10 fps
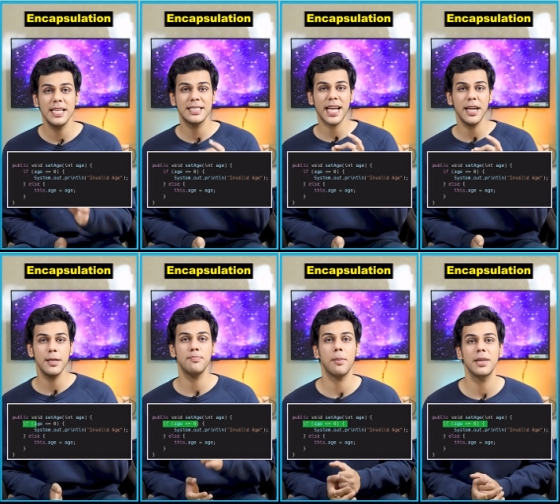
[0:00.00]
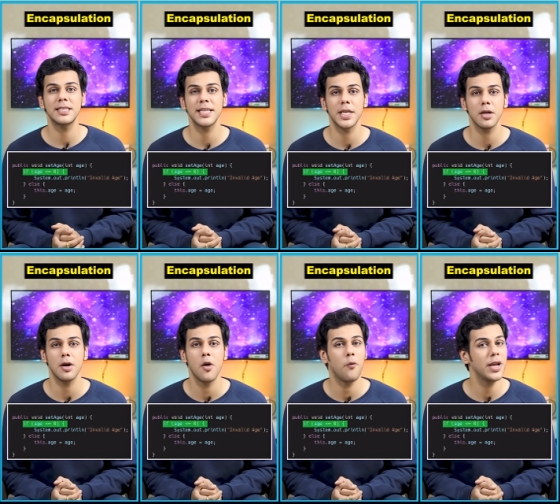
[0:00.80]
Inside the public
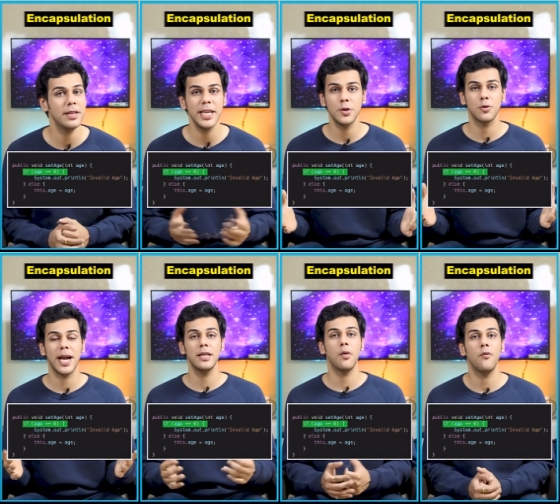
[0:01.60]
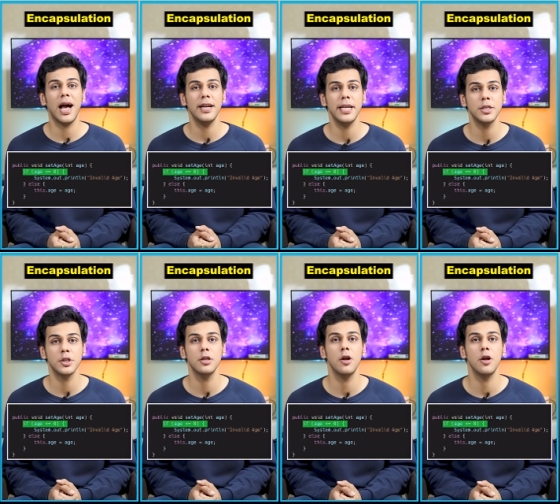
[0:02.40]
setter, we need to write the validation